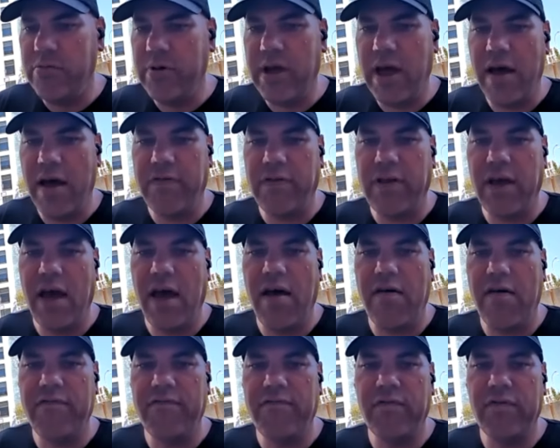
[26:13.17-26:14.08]
we have to
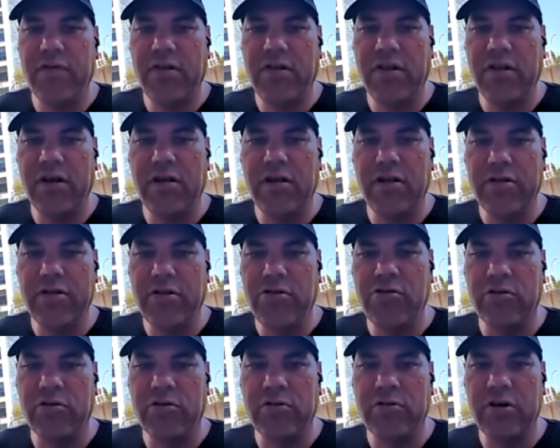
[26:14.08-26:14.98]
have still
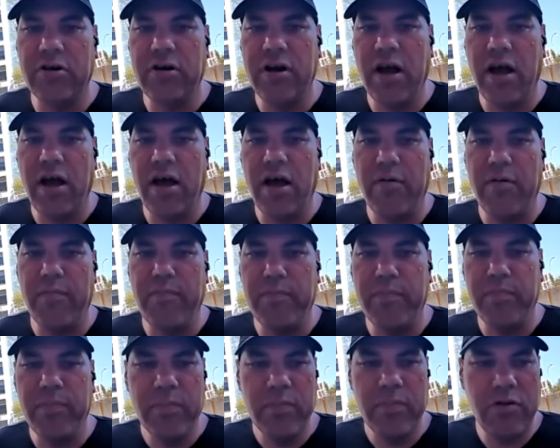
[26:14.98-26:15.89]
children
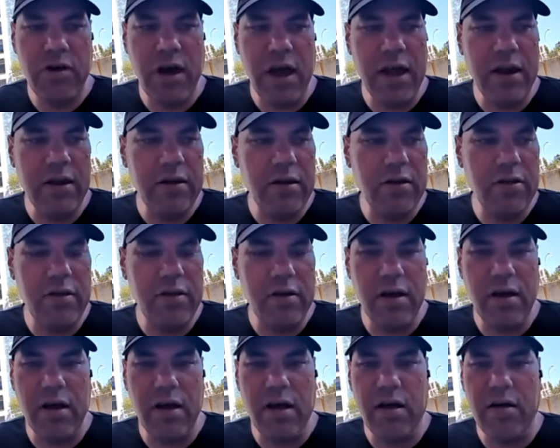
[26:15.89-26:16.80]
chained to
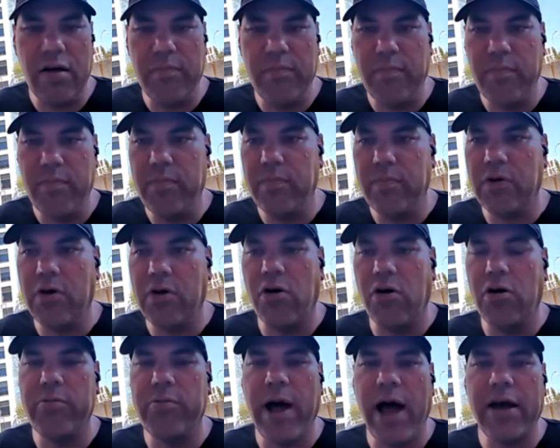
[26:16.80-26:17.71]
the
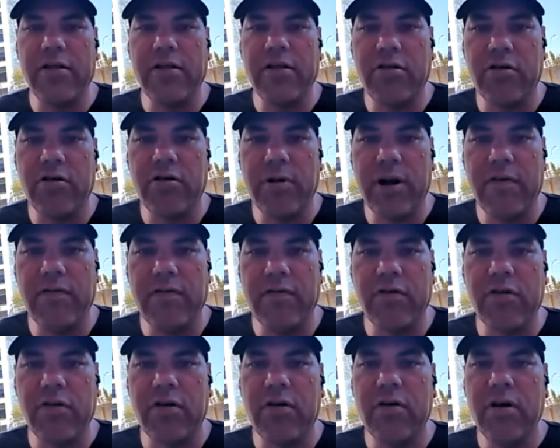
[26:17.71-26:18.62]
coal wagons or
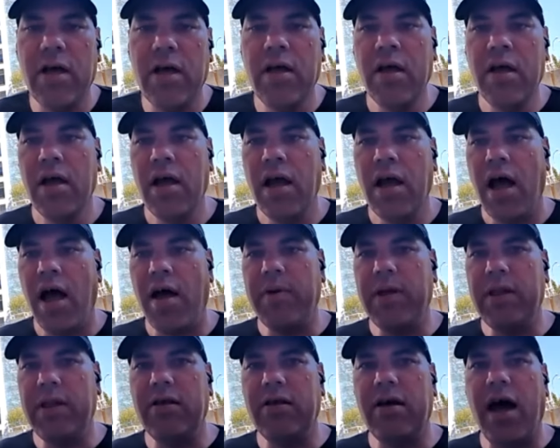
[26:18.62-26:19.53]
whatever. So, I
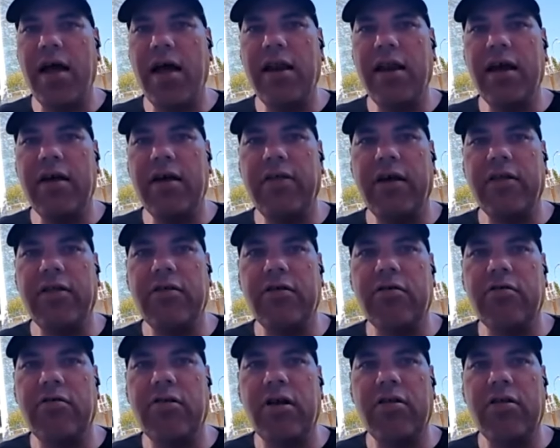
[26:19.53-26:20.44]
mean, the idea that
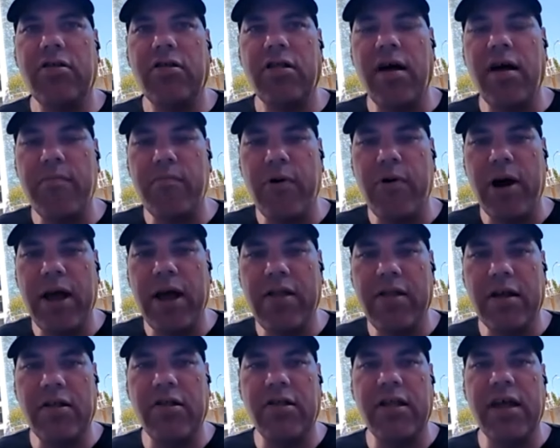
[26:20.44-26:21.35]
there's in some
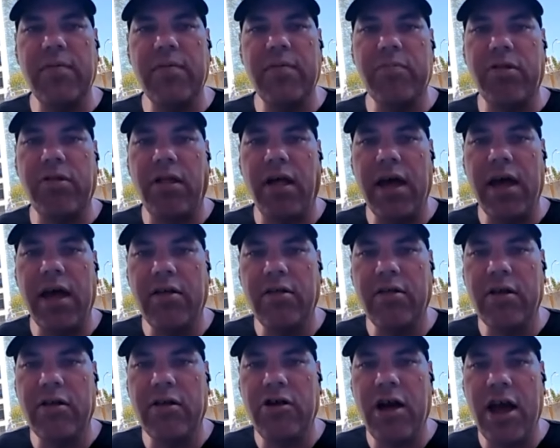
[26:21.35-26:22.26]
ways it seems like
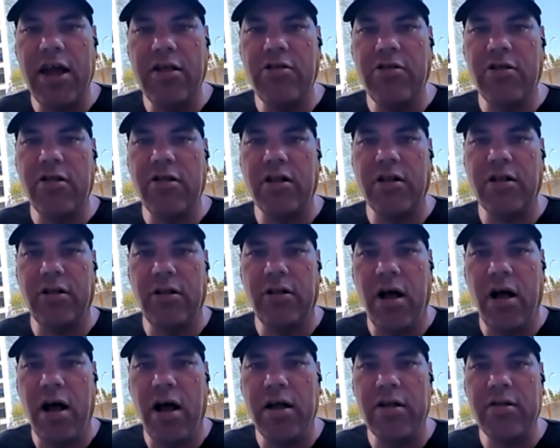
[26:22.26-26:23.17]
the changes in the
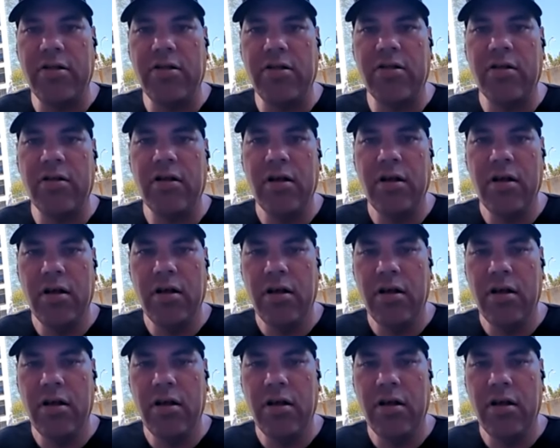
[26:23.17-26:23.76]
laws